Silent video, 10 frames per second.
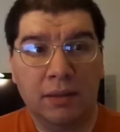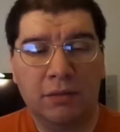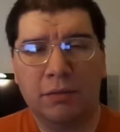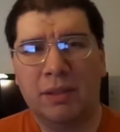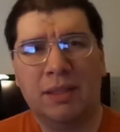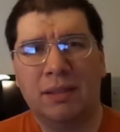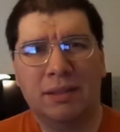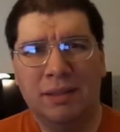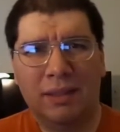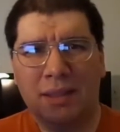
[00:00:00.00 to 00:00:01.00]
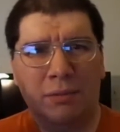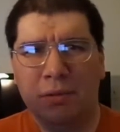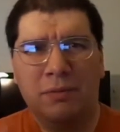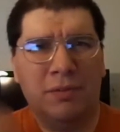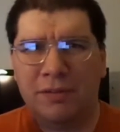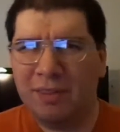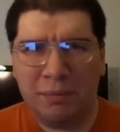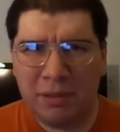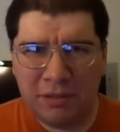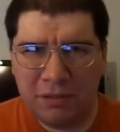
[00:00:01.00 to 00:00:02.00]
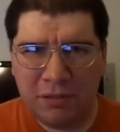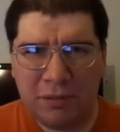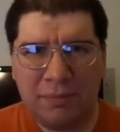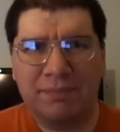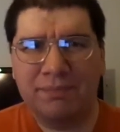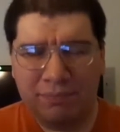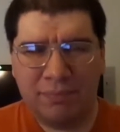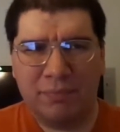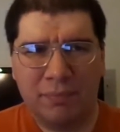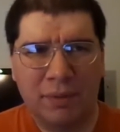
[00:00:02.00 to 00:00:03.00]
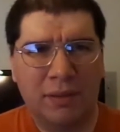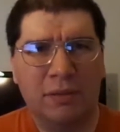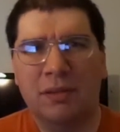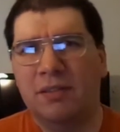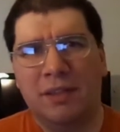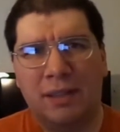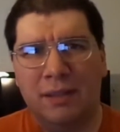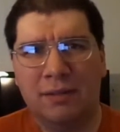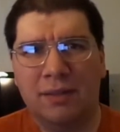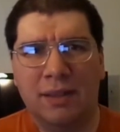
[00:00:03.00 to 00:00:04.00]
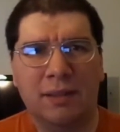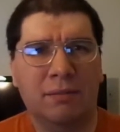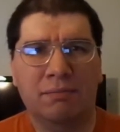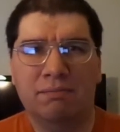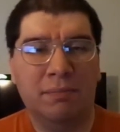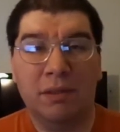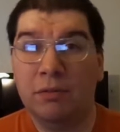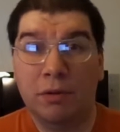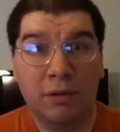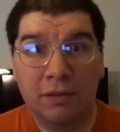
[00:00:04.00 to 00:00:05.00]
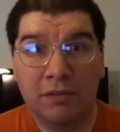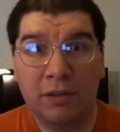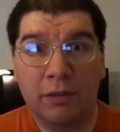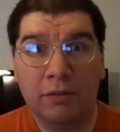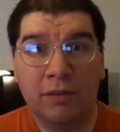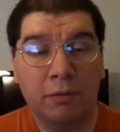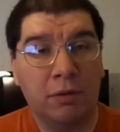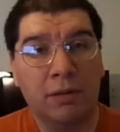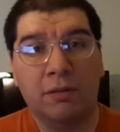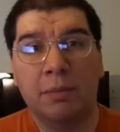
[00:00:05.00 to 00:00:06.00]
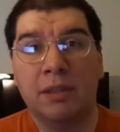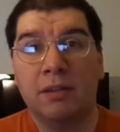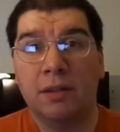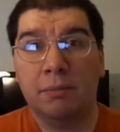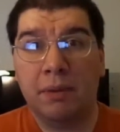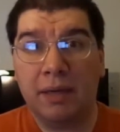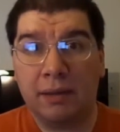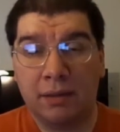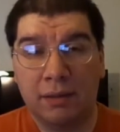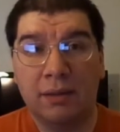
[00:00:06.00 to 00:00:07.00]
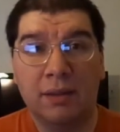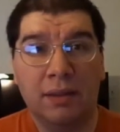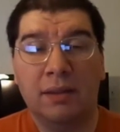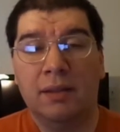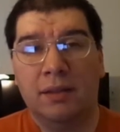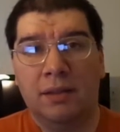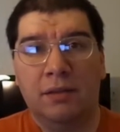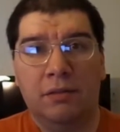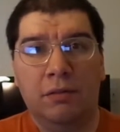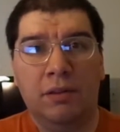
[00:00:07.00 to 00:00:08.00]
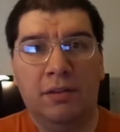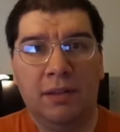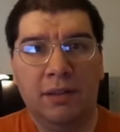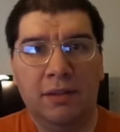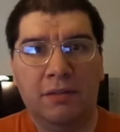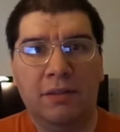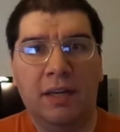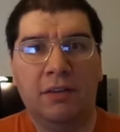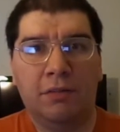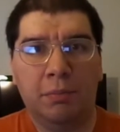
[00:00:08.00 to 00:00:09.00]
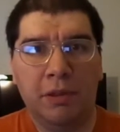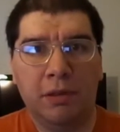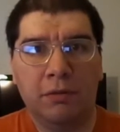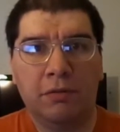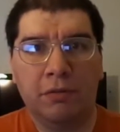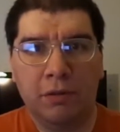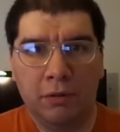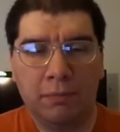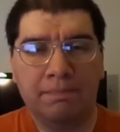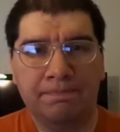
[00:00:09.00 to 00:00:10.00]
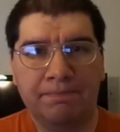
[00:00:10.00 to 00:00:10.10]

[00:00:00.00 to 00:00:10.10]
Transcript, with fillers: you know, trying to get rid of his image, until he decided that after all these years he wanted to make a comeback. So he did his H B O show,